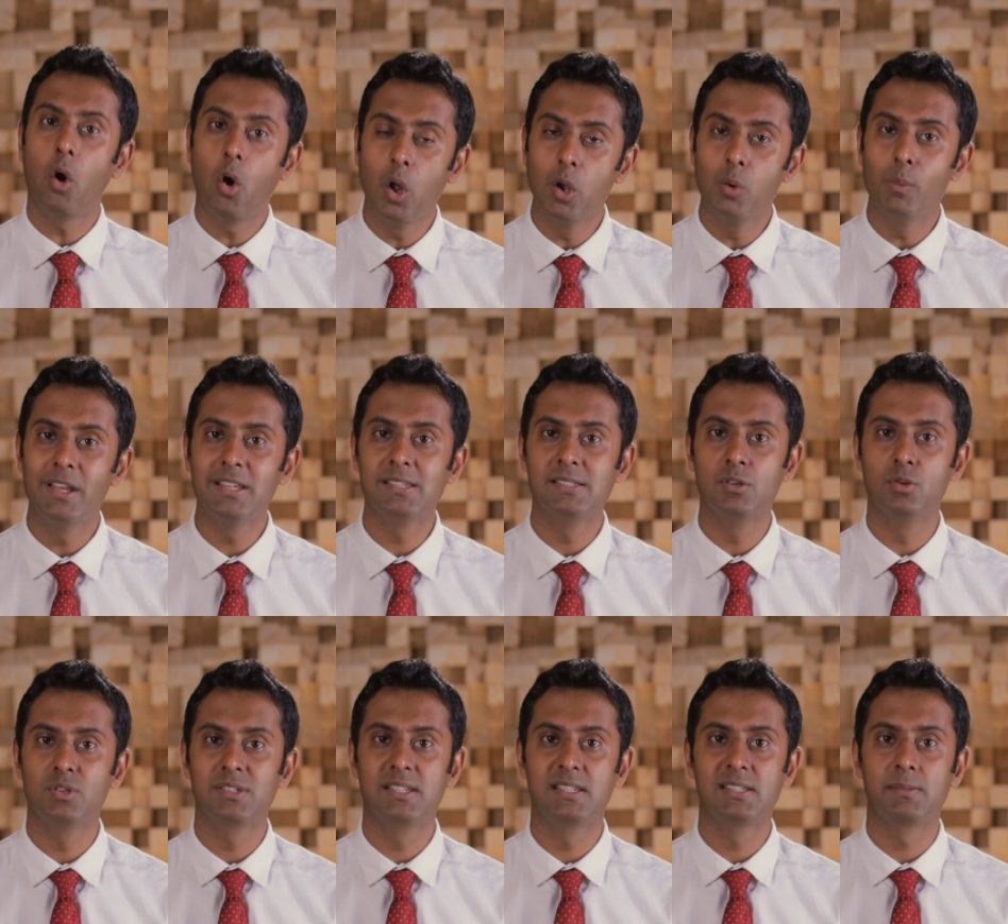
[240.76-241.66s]
always
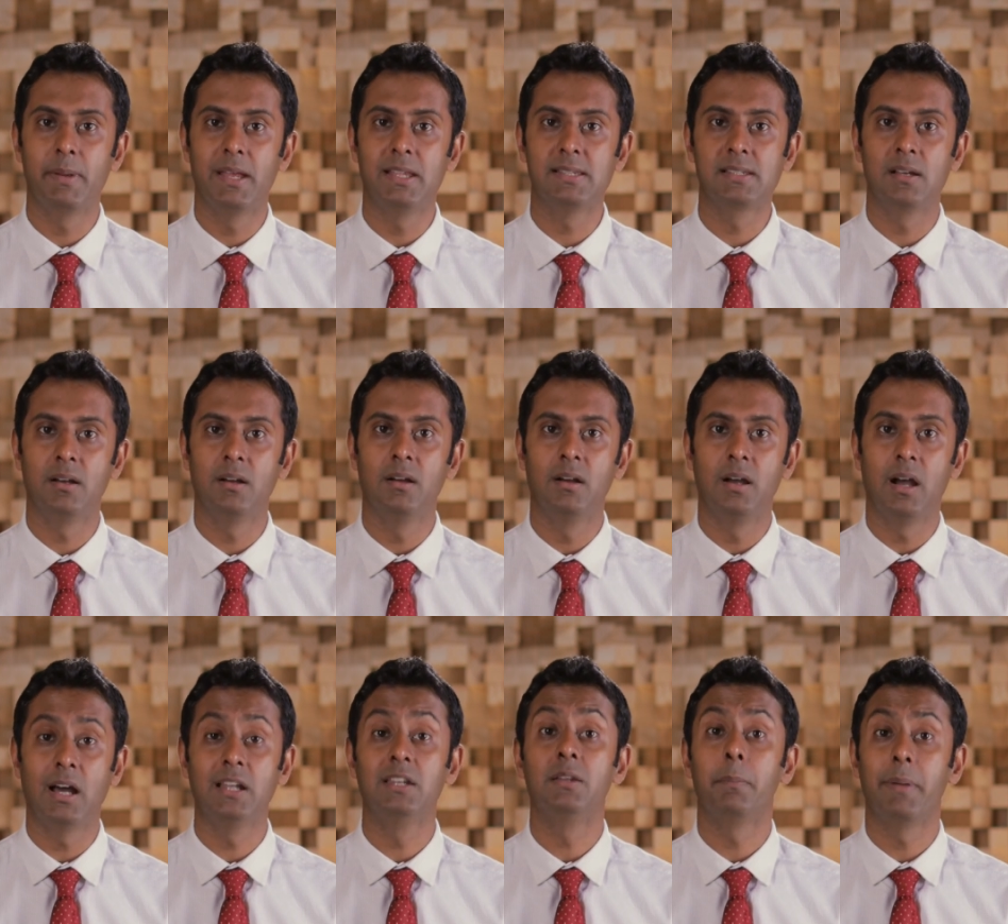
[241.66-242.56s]
use the spacer
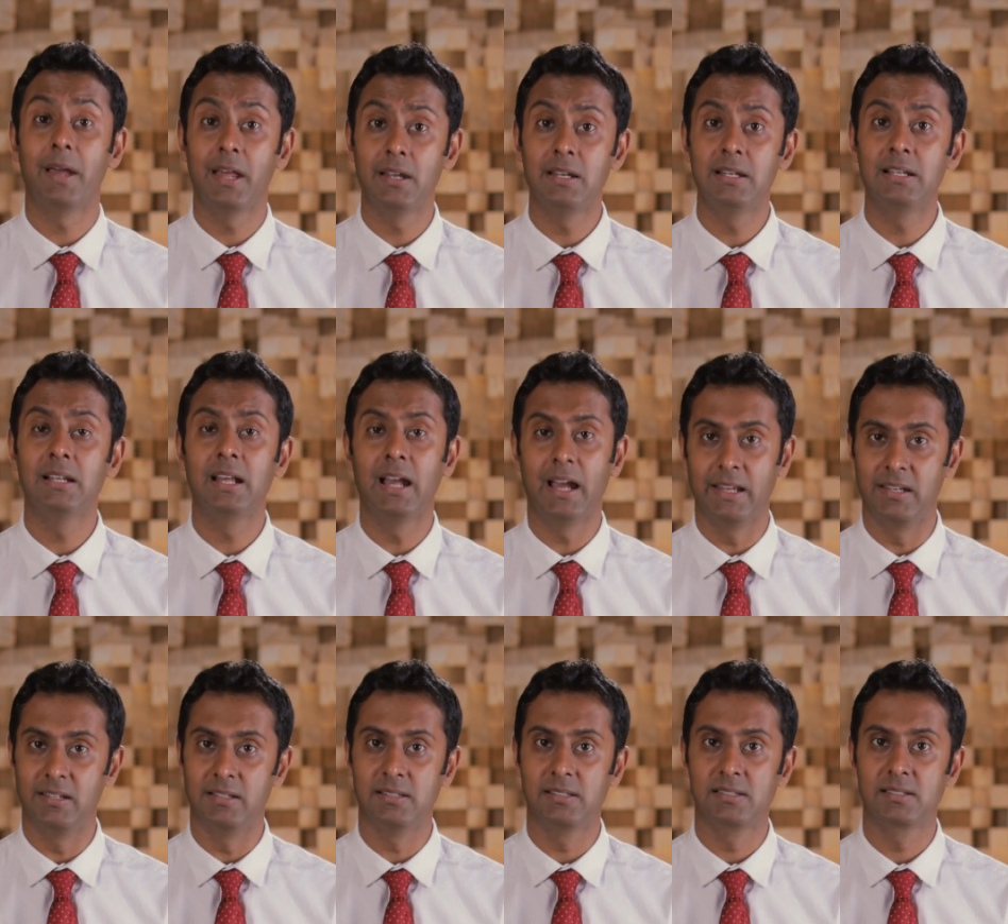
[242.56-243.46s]
under parental
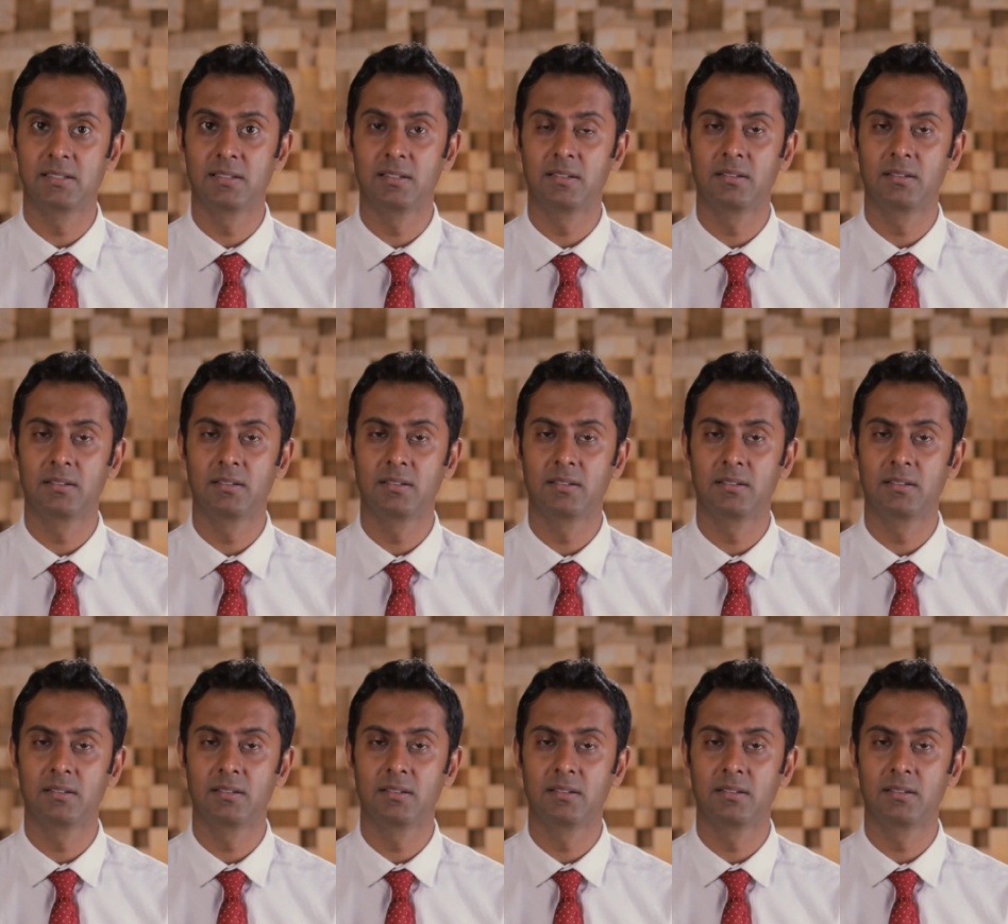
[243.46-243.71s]
guidance.